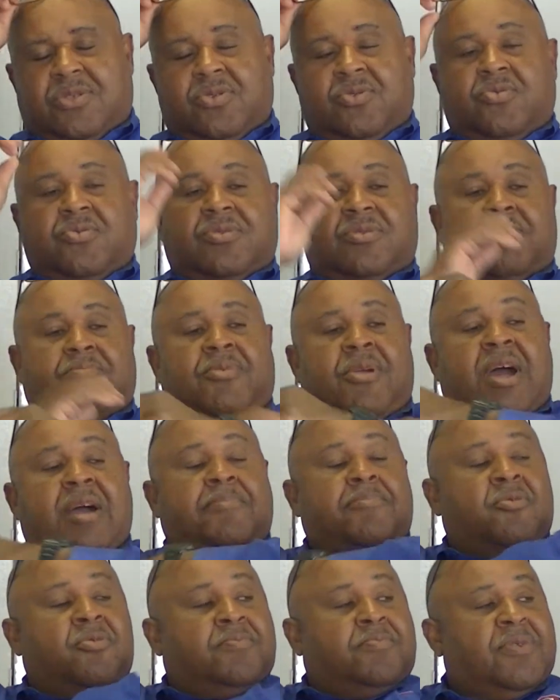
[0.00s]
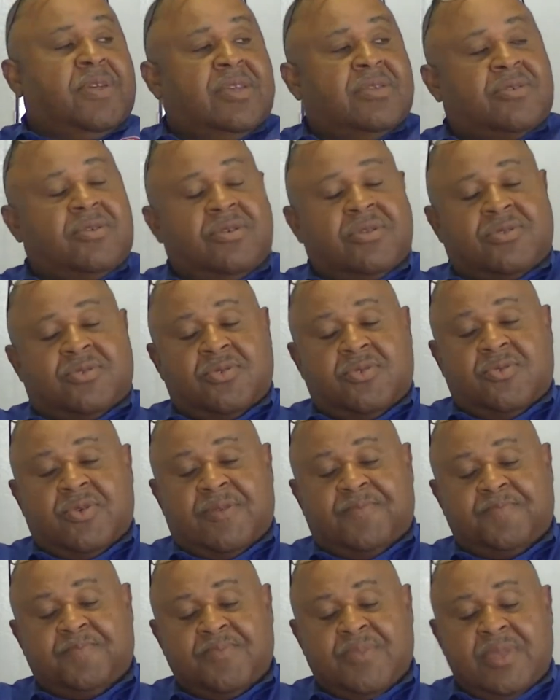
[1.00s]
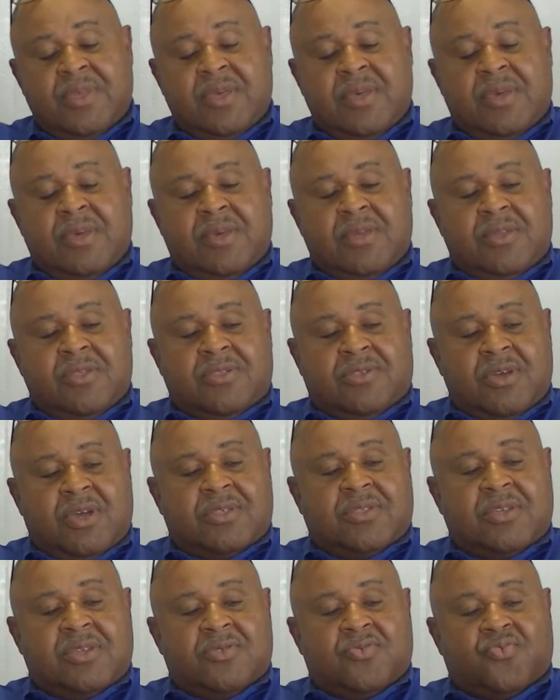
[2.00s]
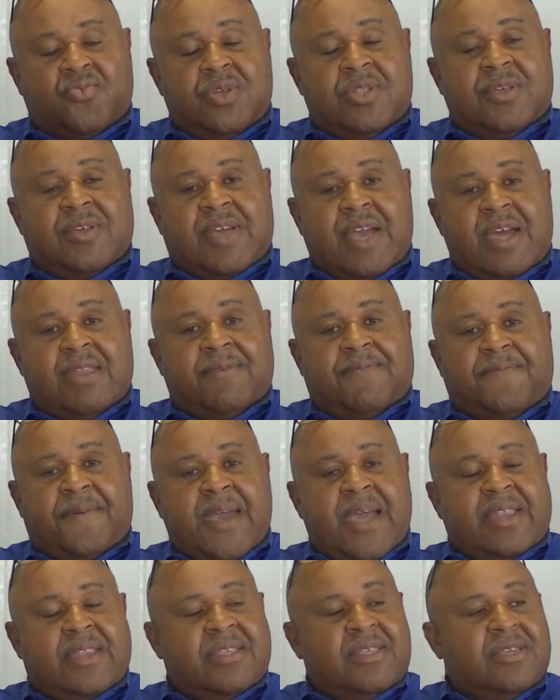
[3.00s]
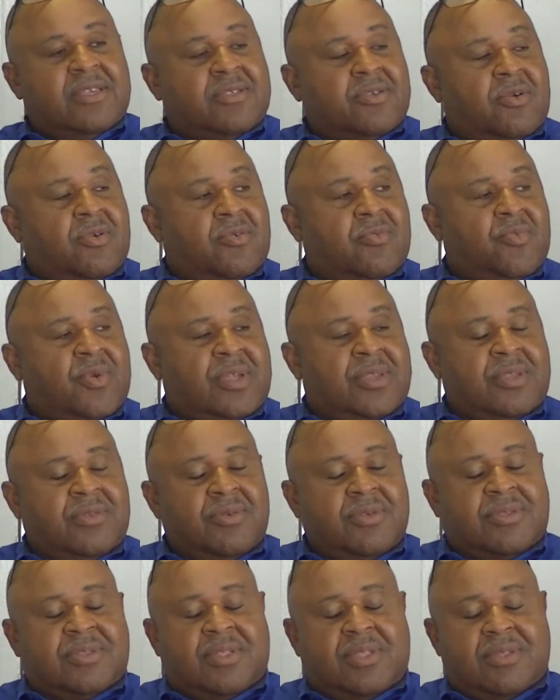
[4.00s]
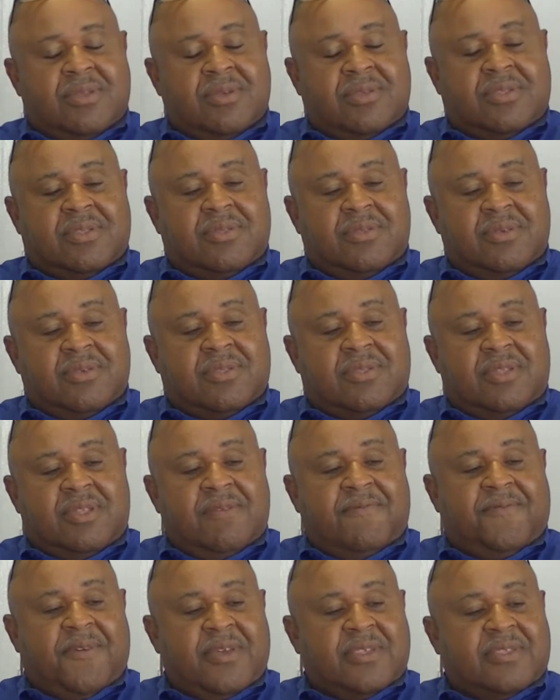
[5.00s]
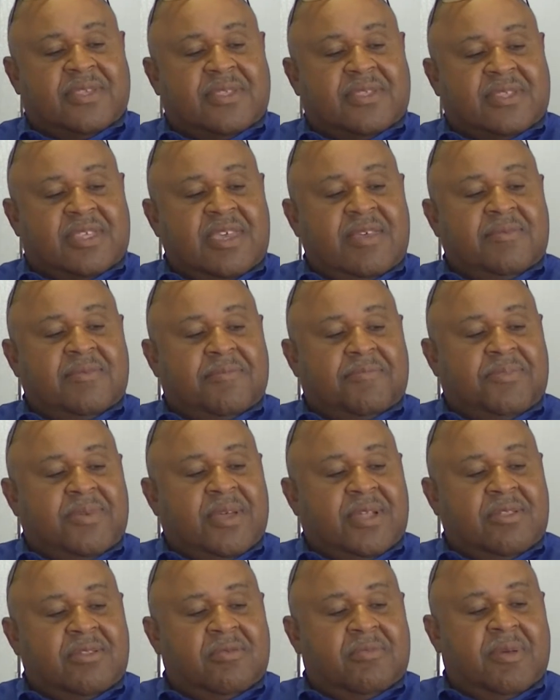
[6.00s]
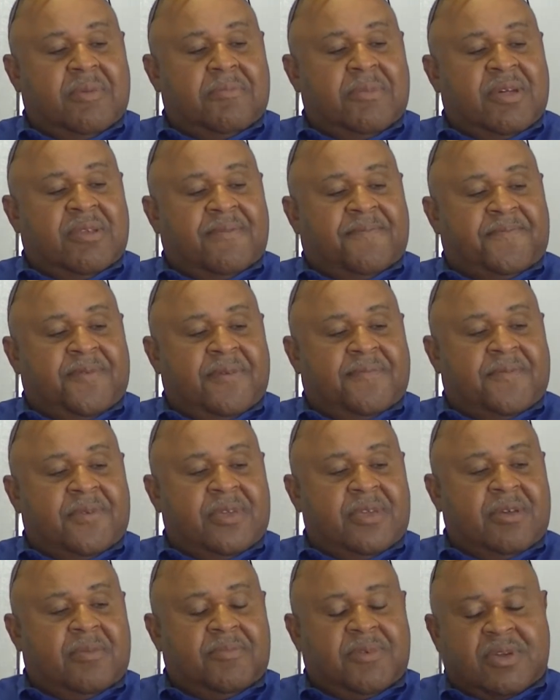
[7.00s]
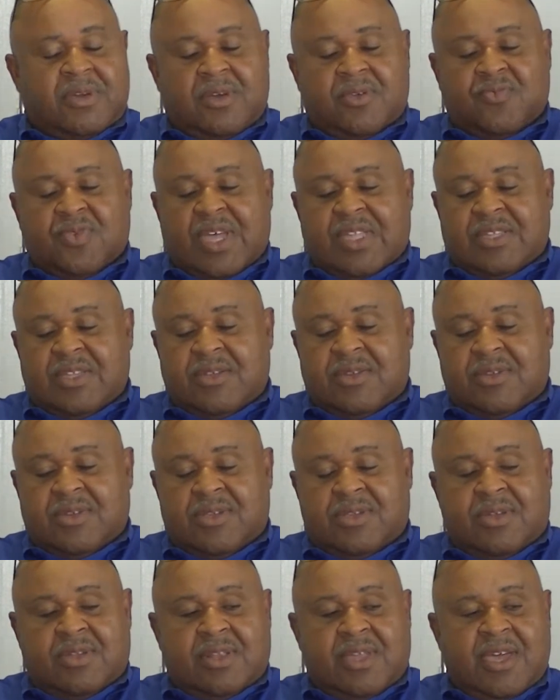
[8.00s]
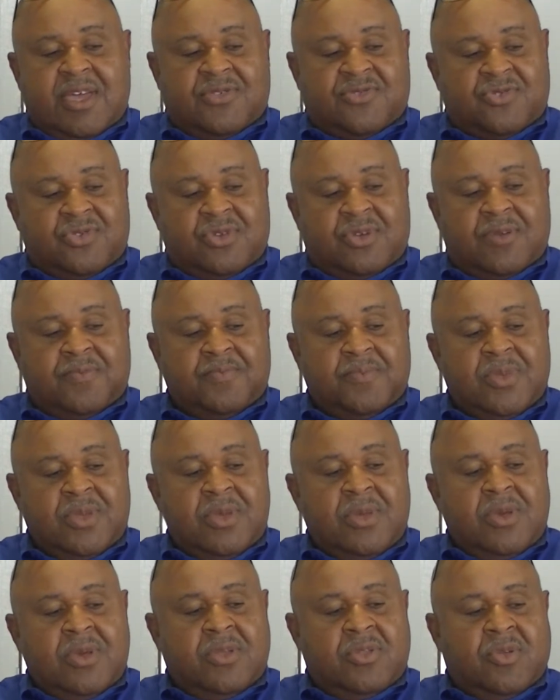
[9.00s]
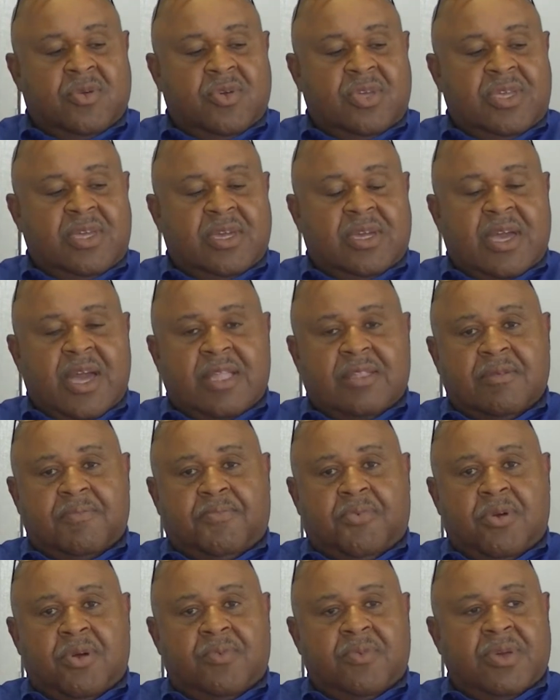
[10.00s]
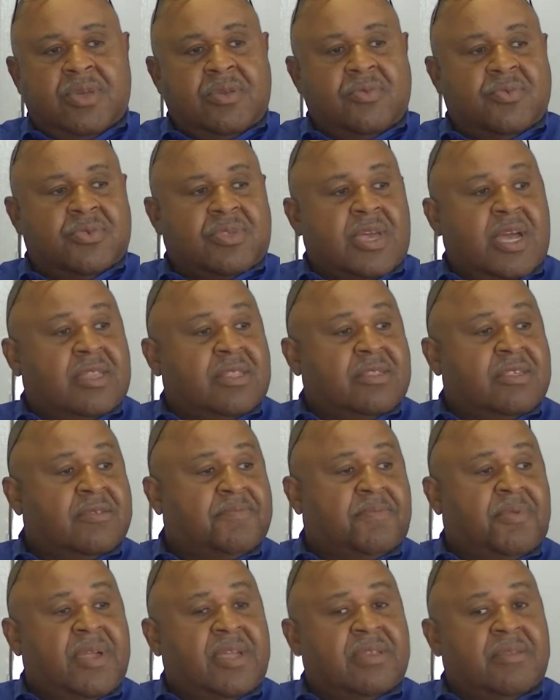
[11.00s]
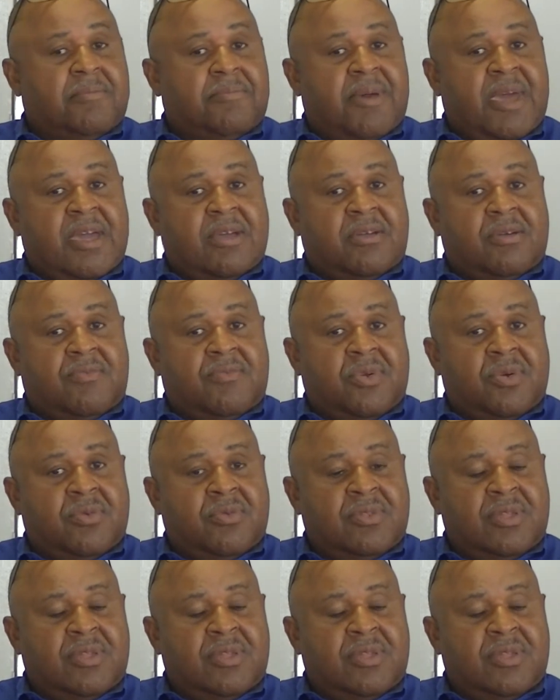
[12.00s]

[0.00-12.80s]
Hughes, and Brock both plays good too. And Justin is really kind of finding his own way. Now this defense has seemed to be a little bit better fit for him, because at the end of the year last year, you know, he had gotten to the point where he was kind of just playing a backup role.